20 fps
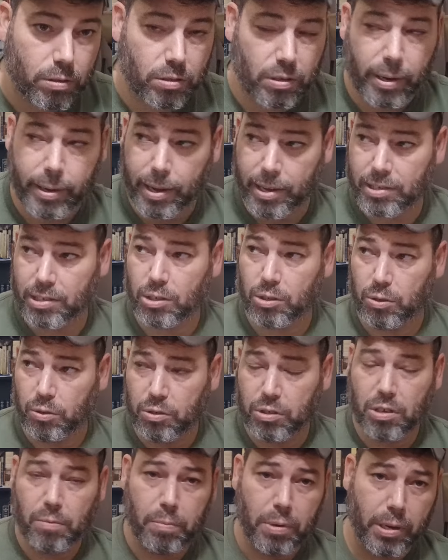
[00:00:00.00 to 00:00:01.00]
So I guess it
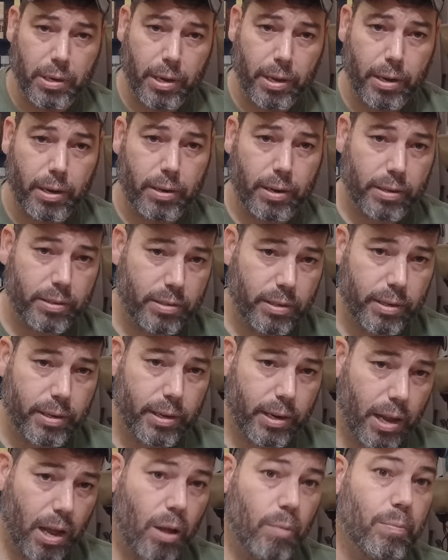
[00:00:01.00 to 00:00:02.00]
used to be in it and they took
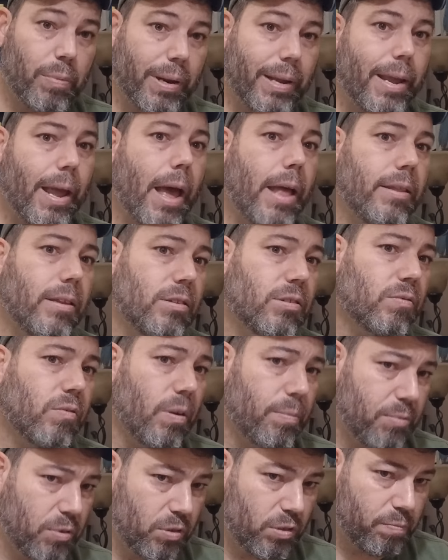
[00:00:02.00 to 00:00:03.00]
it out, but he had the
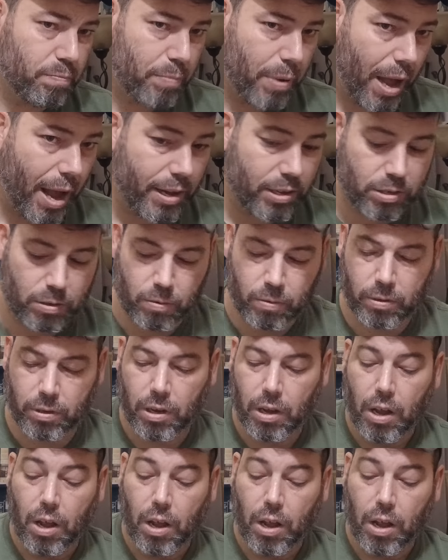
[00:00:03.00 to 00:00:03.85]
scriptures back to it.